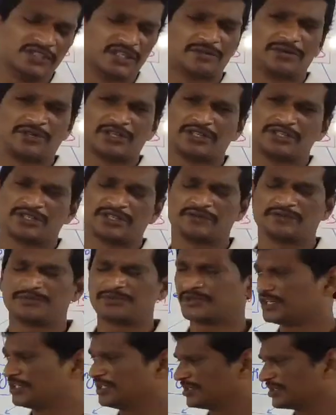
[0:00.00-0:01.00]
germination.
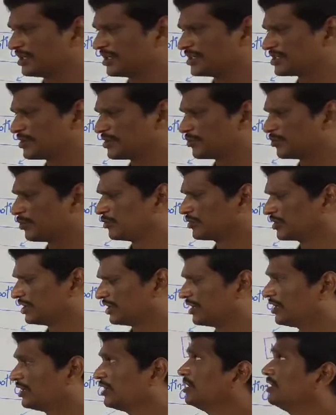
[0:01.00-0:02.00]
Right? That is
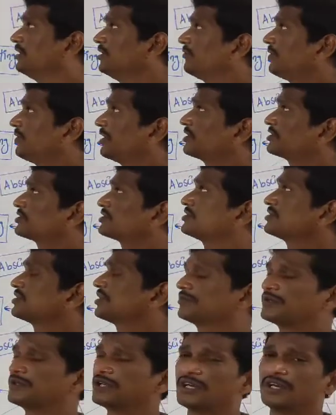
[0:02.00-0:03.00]
about the
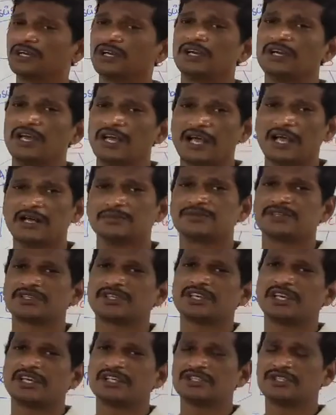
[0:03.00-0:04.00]
functions of the
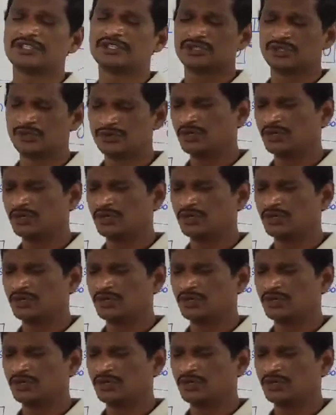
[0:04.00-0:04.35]
abscic acid.